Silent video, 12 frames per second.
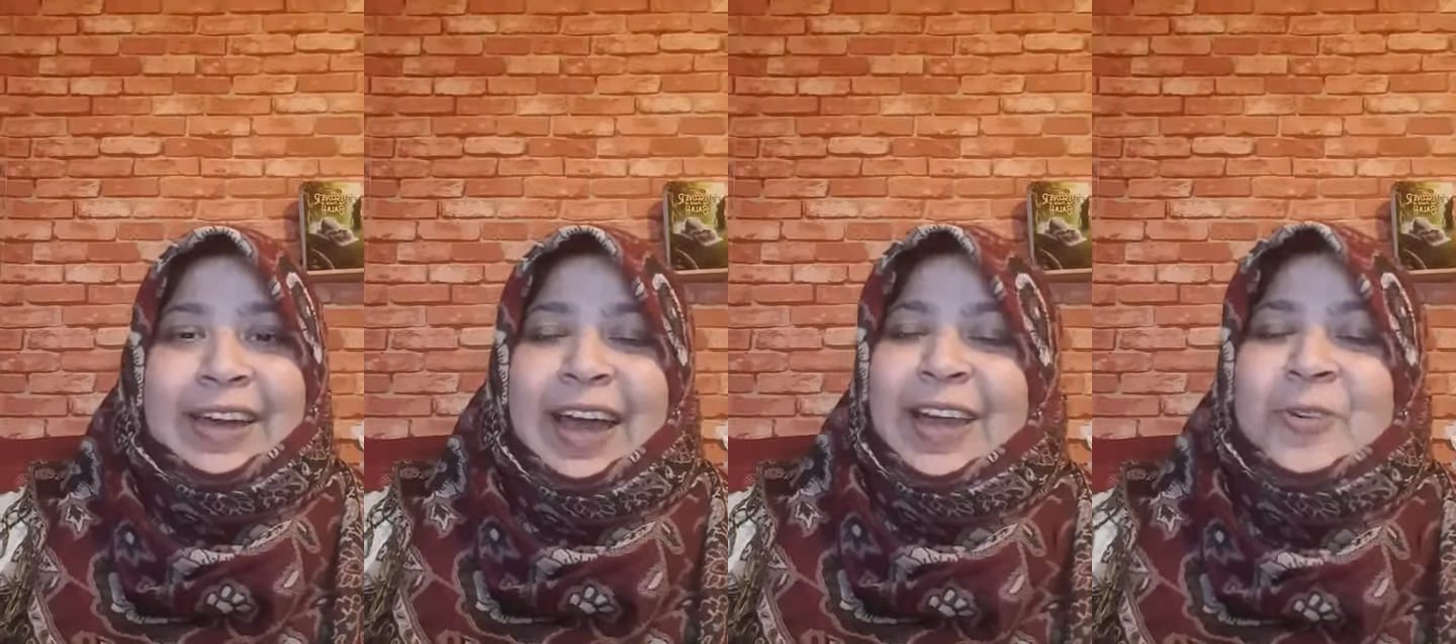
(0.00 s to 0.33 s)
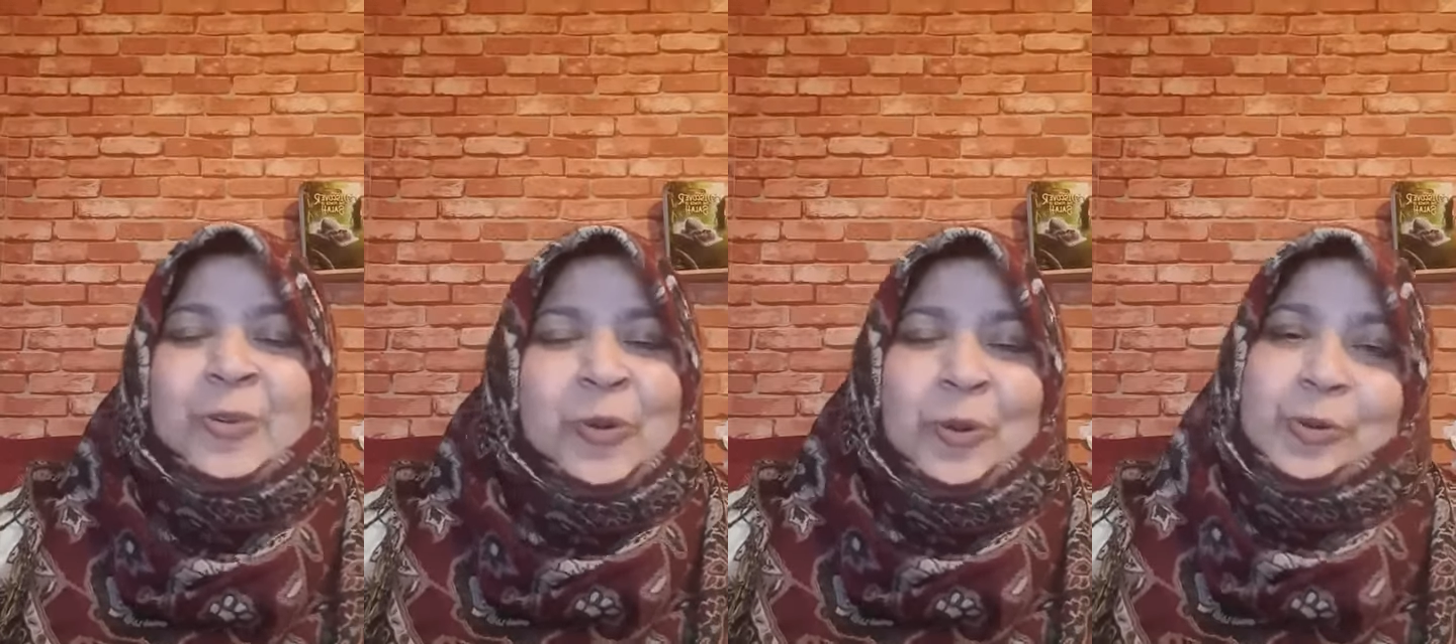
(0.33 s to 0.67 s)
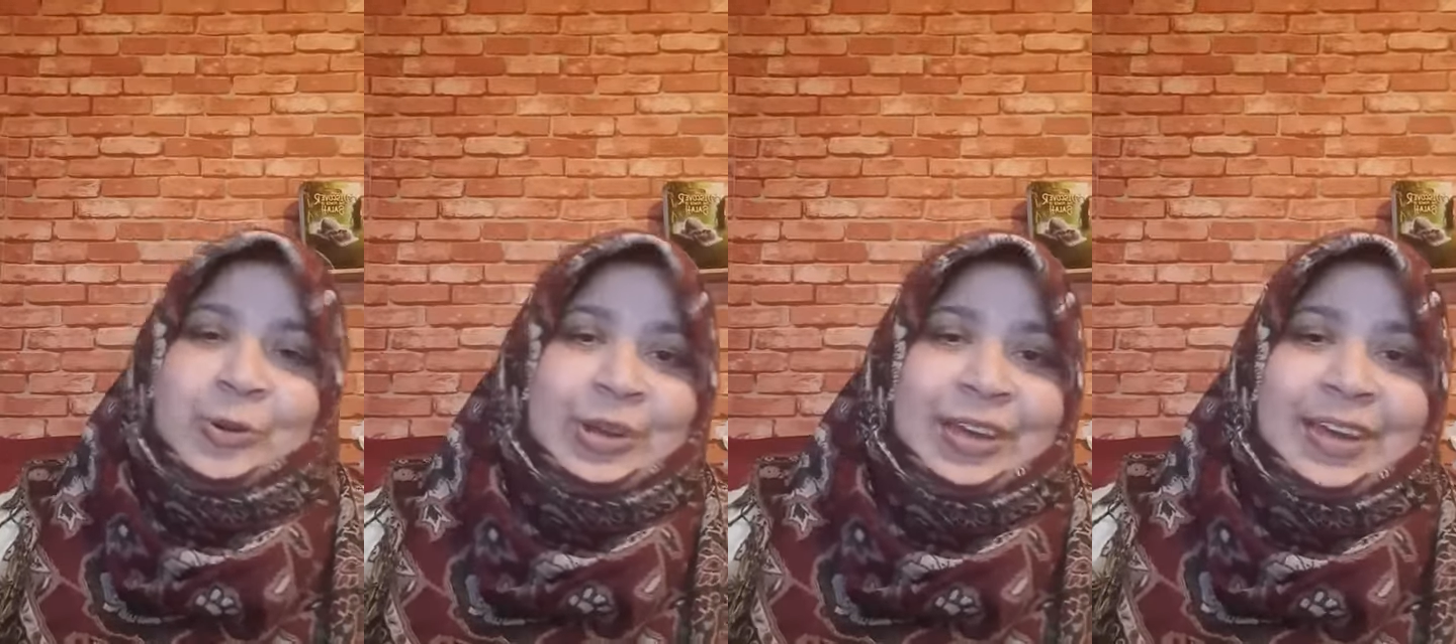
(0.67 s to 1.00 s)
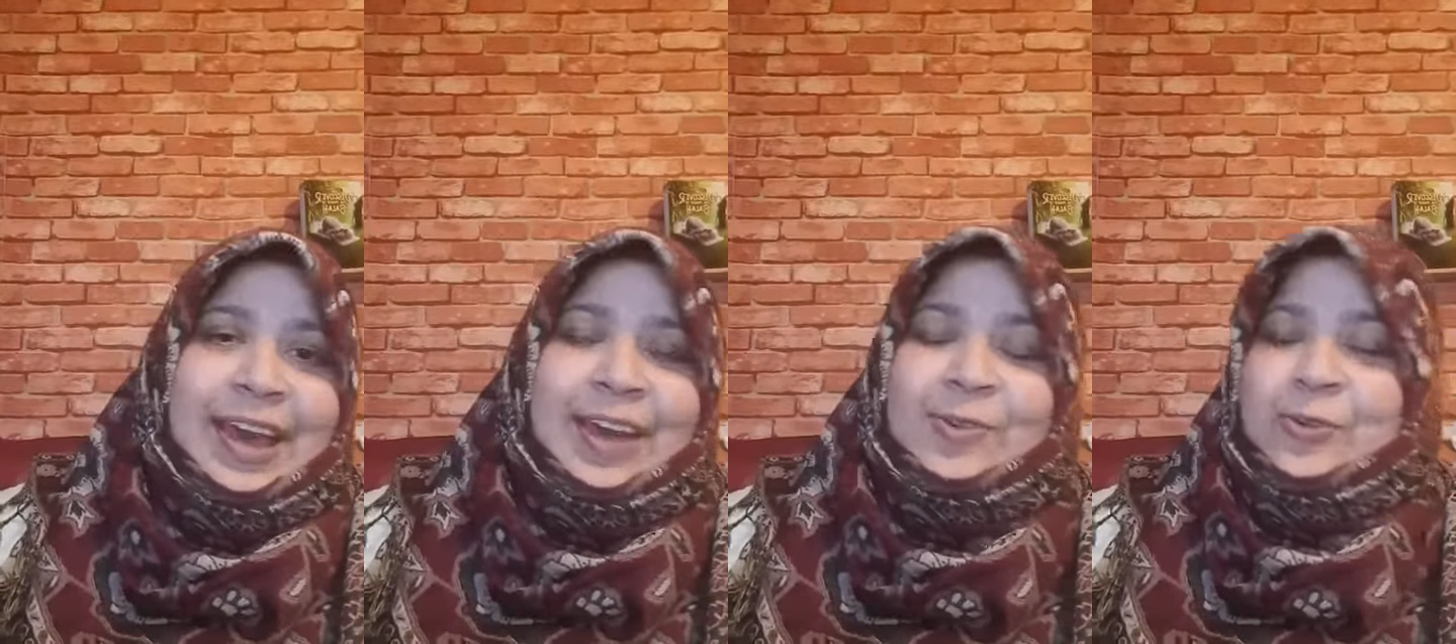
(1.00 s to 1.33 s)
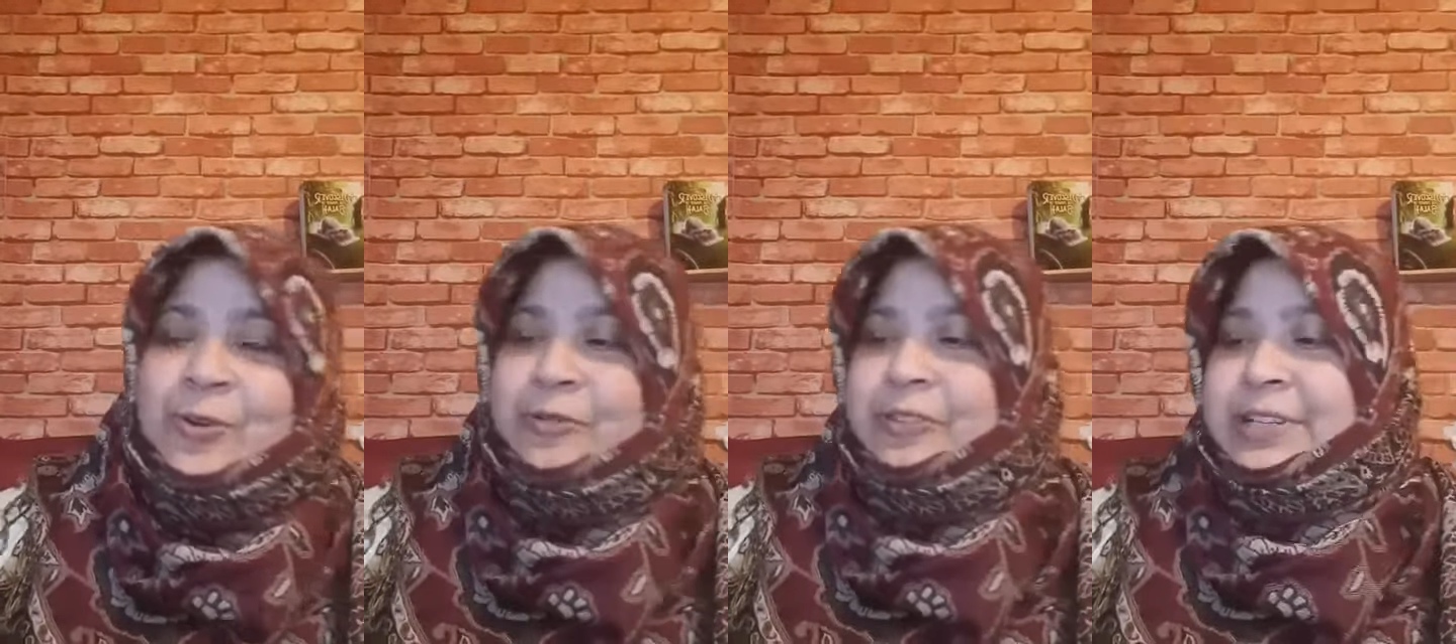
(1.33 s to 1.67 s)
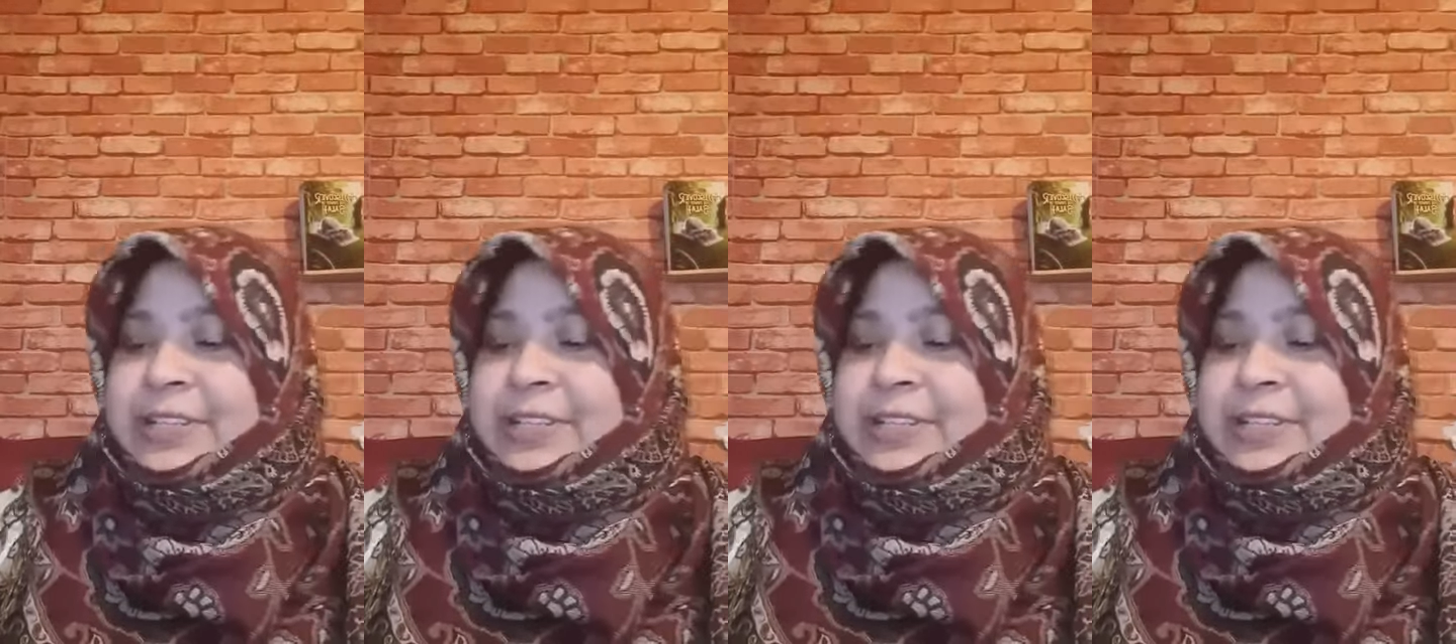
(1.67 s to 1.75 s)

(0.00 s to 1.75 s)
I don't know if it